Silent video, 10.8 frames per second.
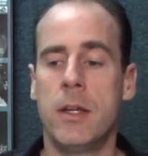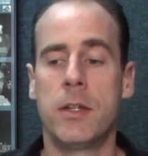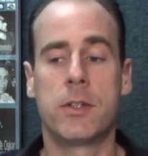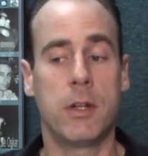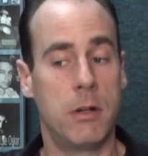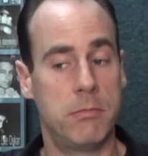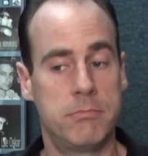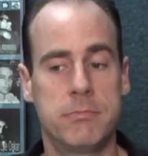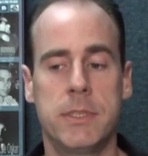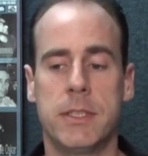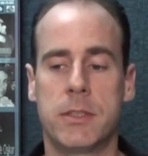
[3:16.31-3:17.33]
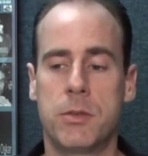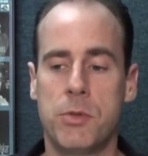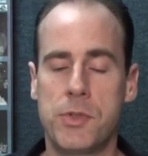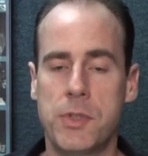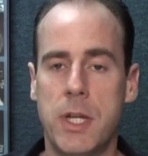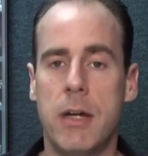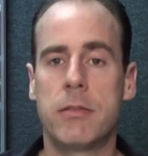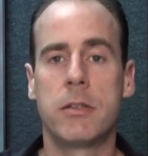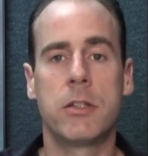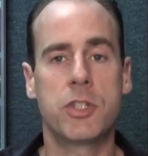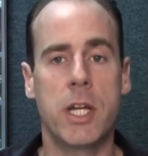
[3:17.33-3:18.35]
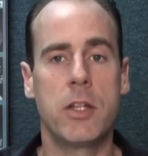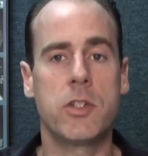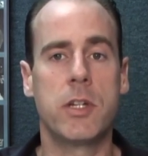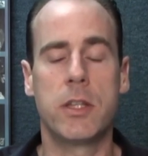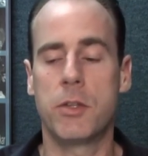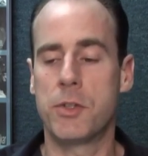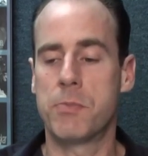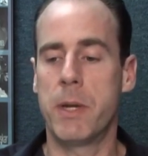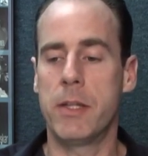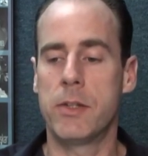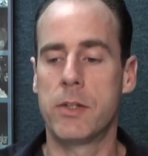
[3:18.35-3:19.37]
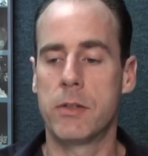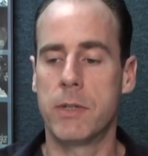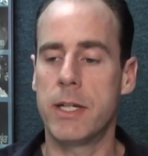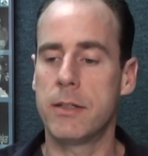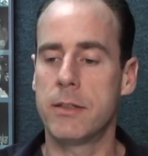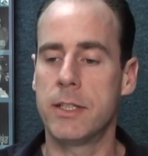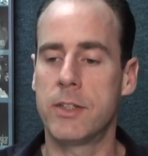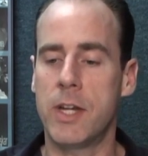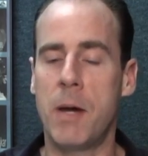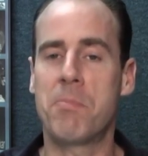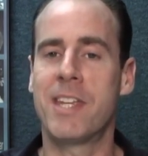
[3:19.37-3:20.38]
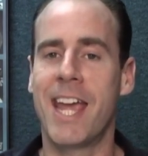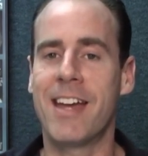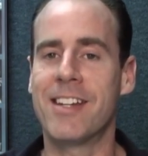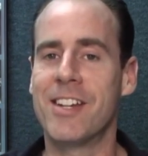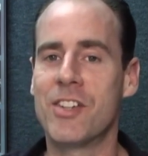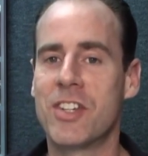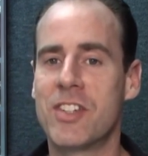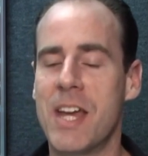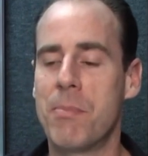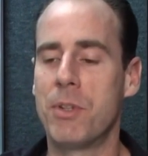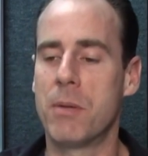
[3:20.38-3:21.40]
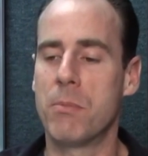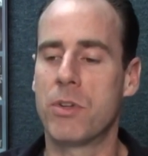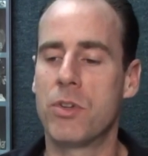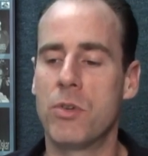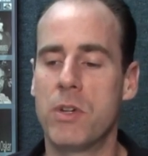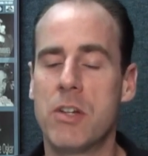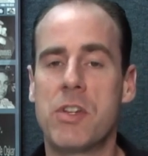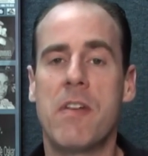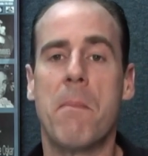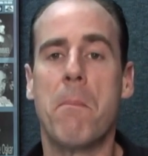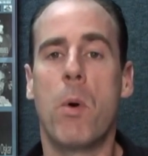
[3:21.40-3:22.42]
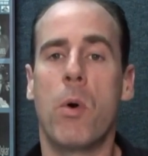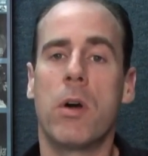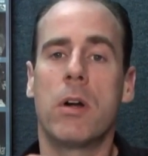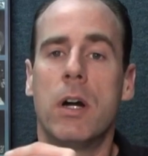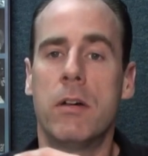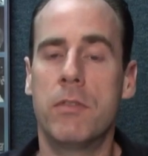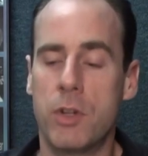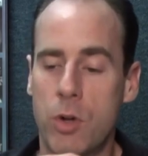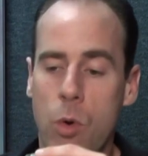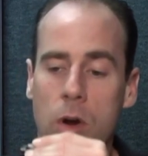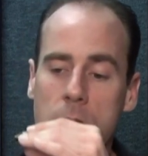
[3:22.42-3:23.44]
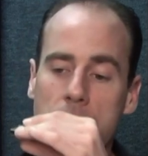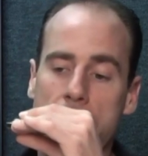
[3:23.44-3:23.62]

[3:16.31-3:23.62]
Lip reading: So, cool stuff. A little challenging to hit those bends. Well, let's up the ante. Here's example number 2. Here's even more of the chord.